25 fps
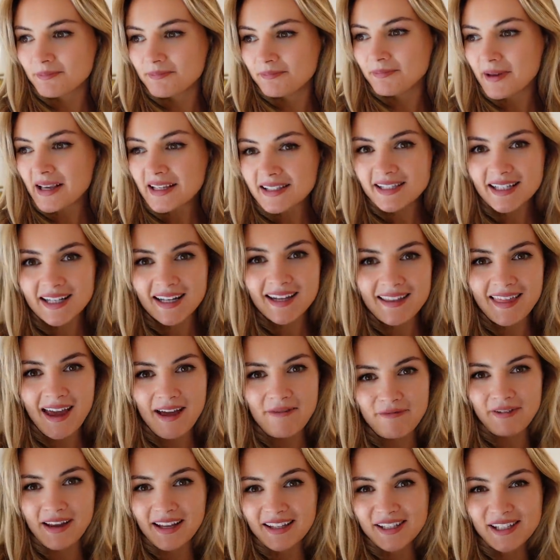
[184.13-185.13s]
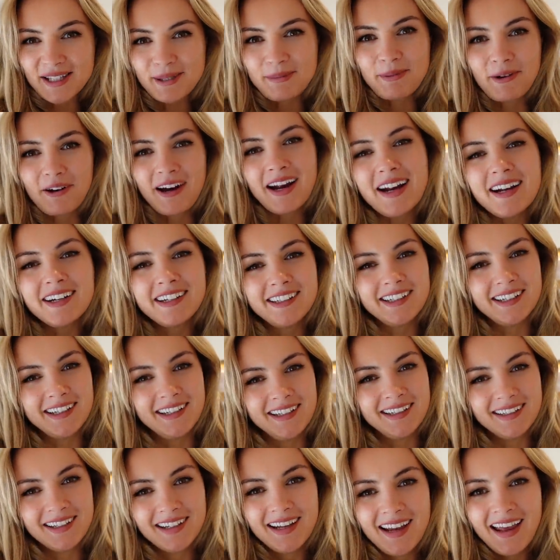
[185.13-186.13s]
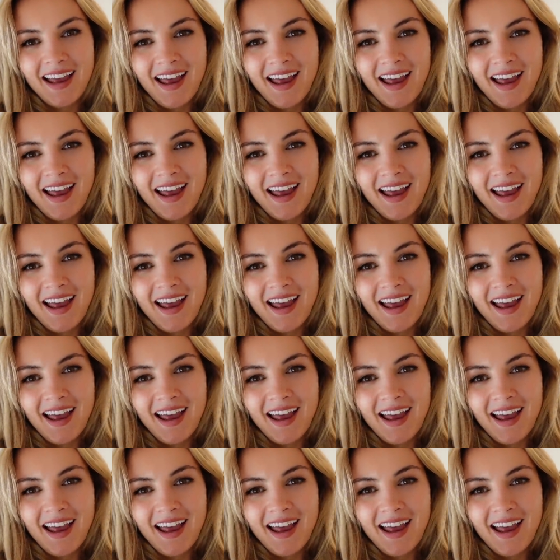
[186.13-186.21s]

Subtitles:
basically there for inspiration.